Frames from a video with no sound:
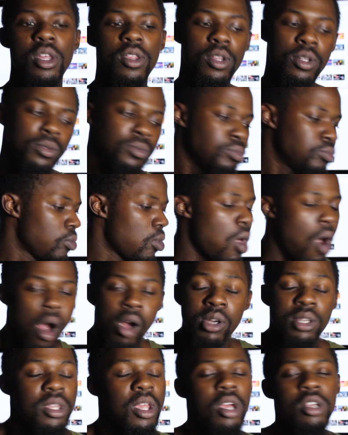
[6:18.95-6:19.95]
other,
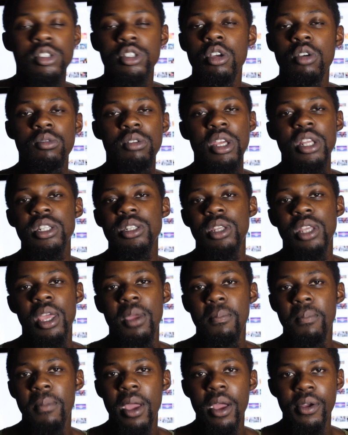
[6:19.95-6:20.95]
there's no need to
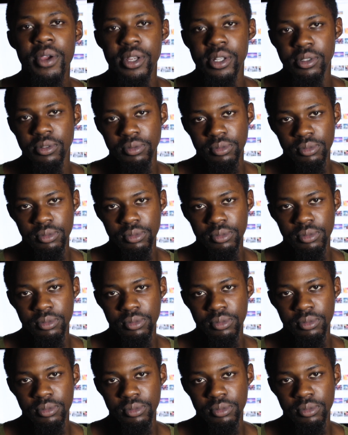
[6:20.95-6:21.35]
get married.